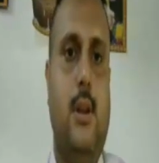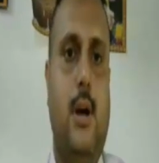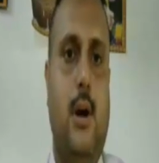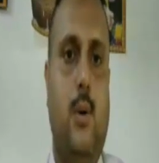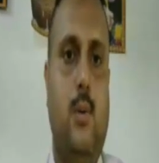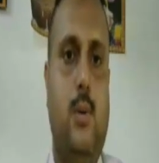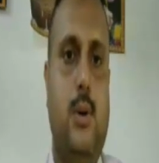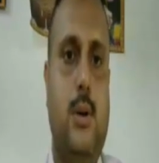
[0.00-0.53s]

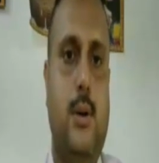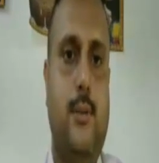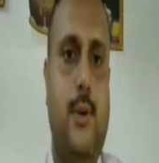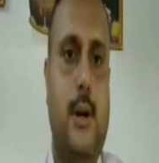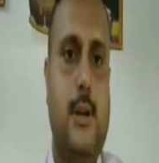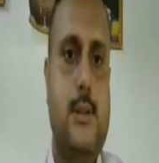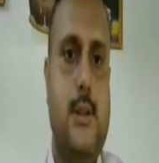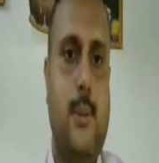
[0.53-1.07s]
Now,
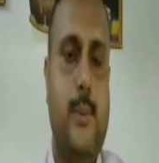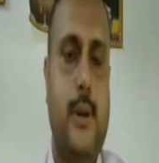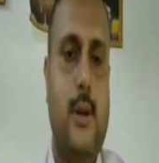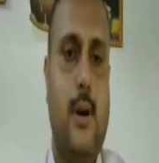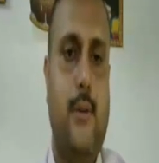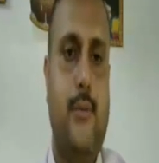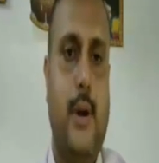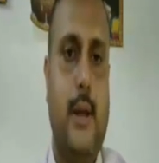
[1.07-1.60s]
what is the
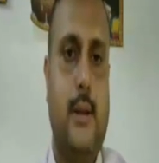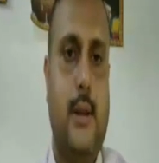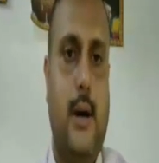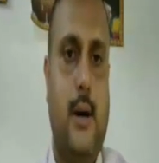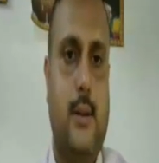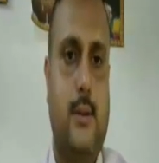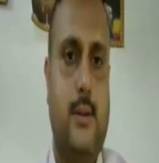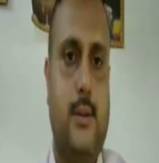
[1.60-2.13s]
meaning of
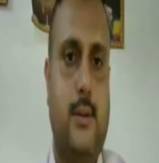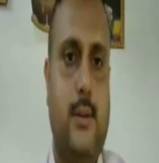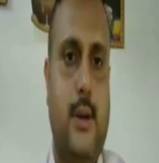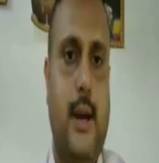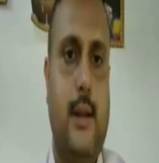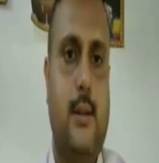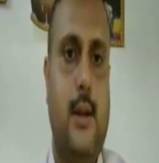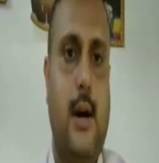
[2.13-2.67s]
Entente?
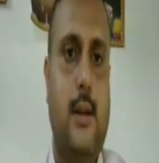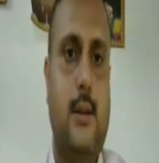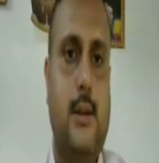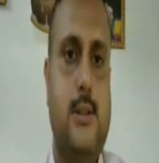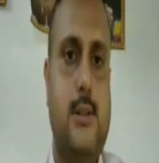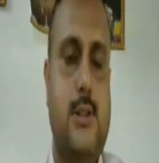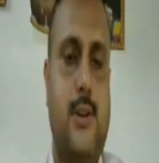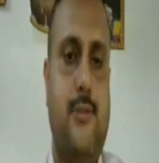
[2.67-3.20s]

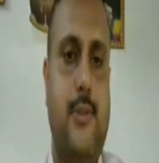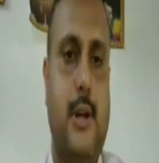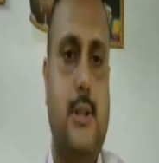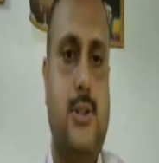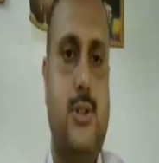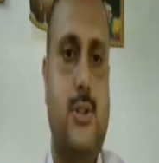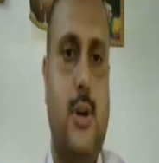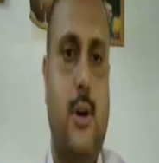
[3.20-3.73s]
Entente is a
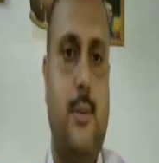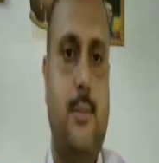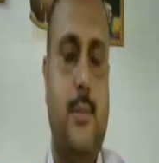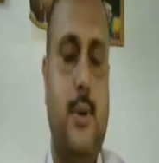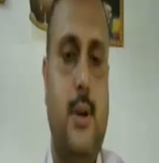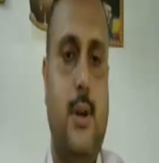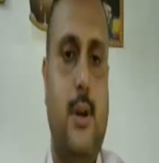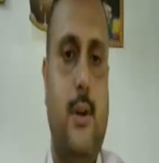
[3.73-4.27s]
French term
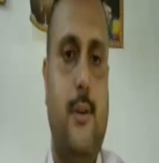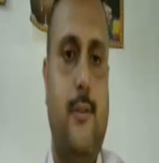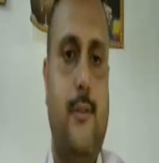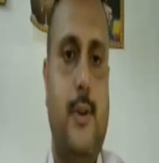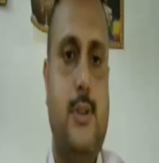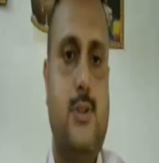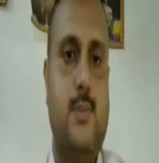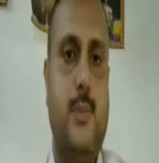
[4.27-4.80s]

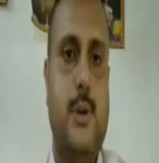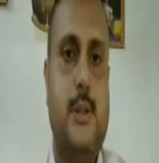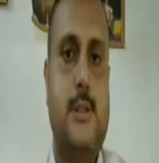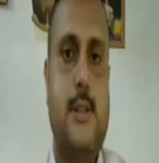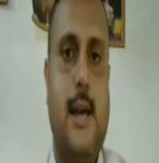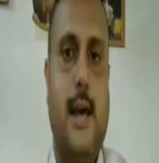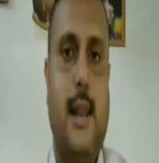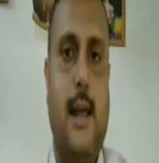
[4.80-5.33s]
which
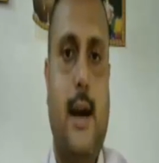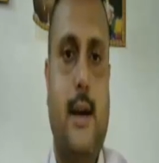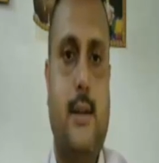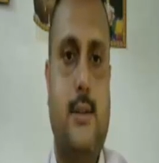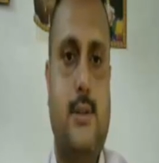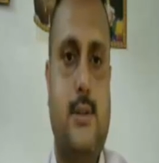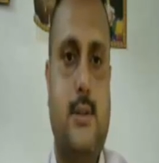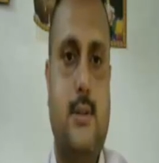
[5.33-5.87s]
means
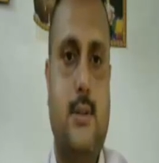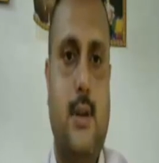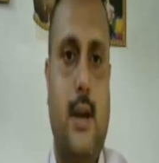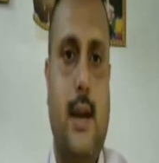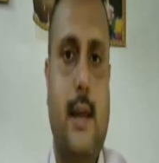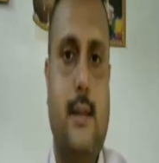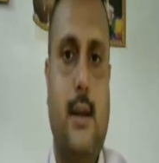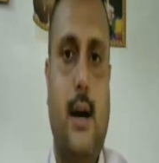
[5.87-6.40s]
alliance.
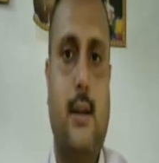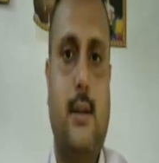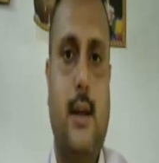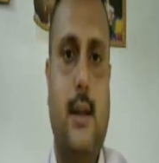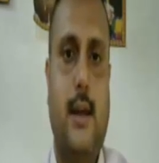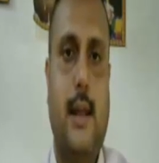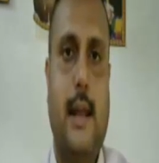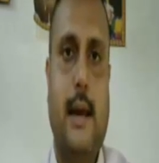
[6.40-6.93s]
Entente
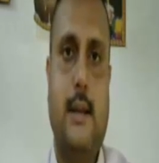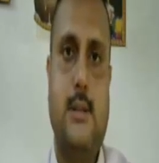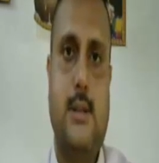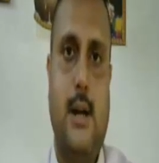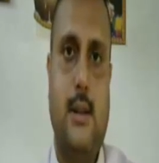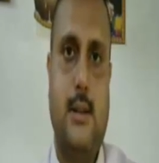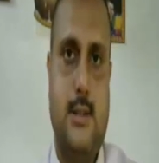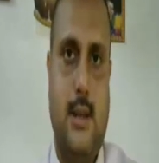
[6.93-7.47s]
and
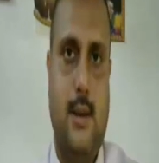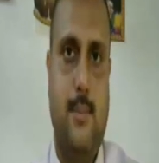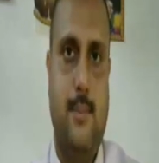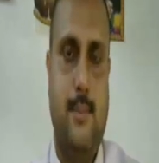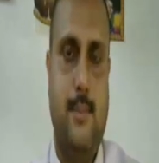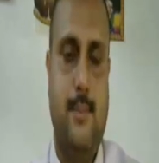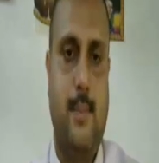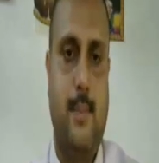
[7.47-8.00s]
alliance are the
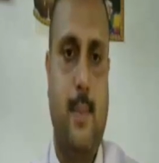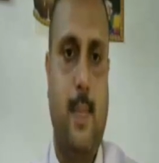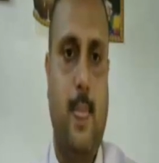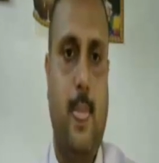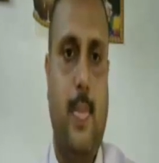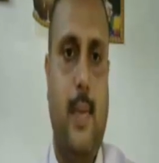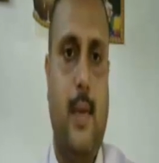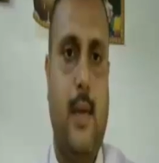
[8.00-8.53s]
same.
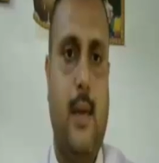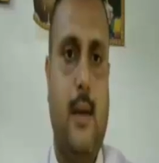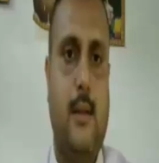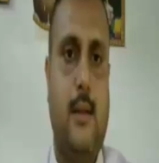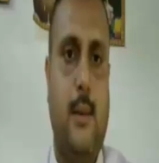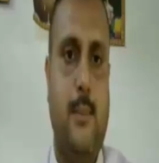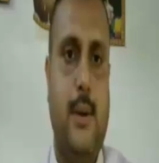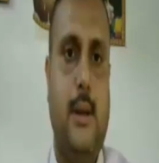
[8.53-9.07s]

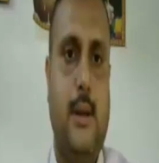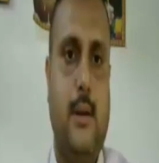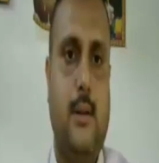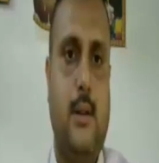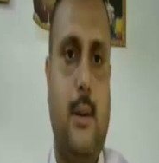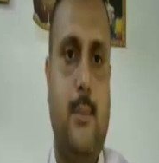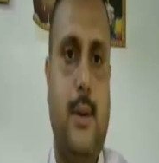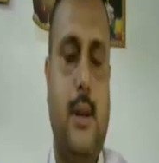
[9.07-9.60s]
The
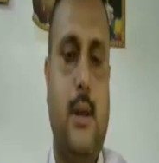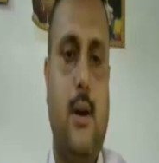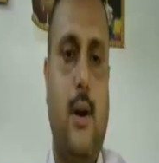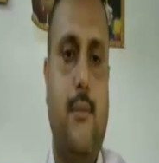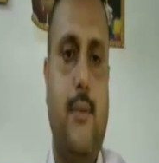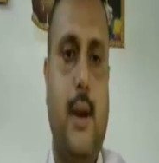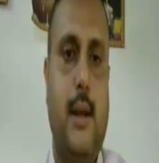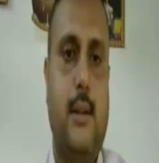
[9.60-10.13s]
meaning
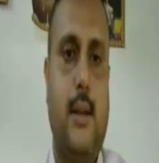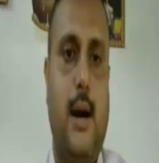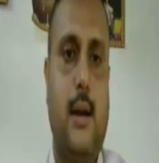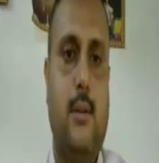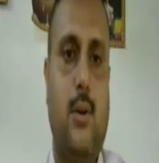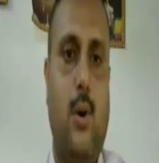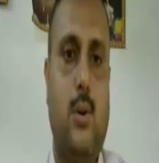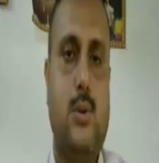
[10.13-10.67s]
of
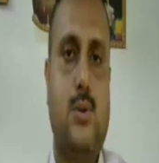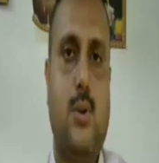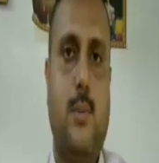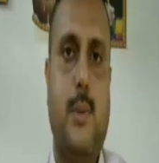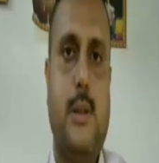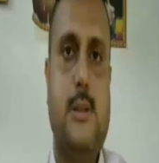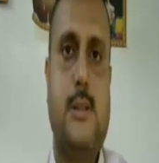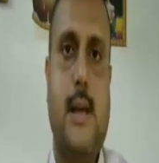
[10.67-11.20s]
Entente also
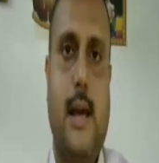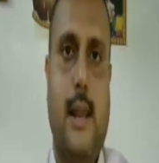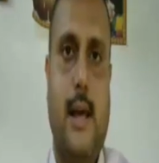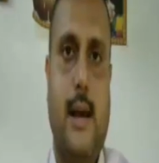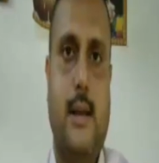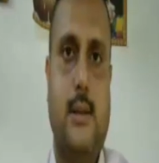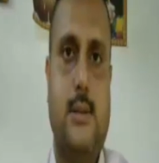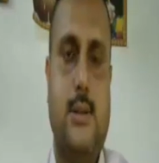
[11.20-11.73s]
means
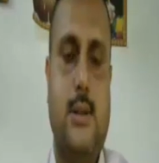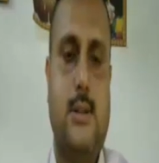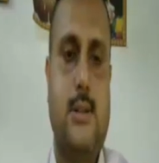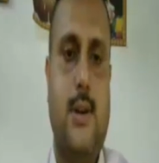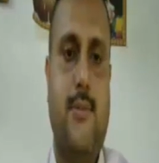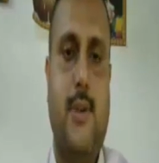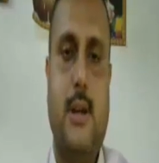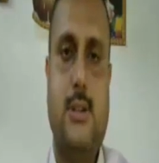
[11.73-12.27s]
alliance. It
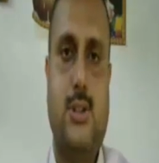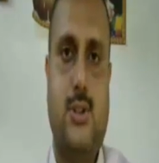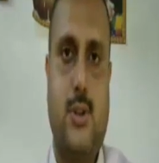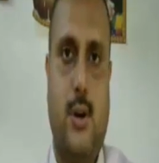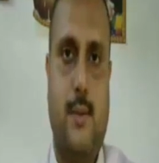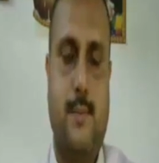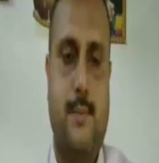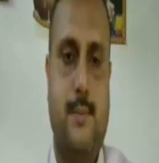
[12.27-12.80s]
is a French
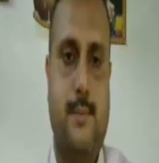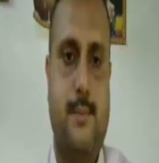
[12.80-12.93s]
term.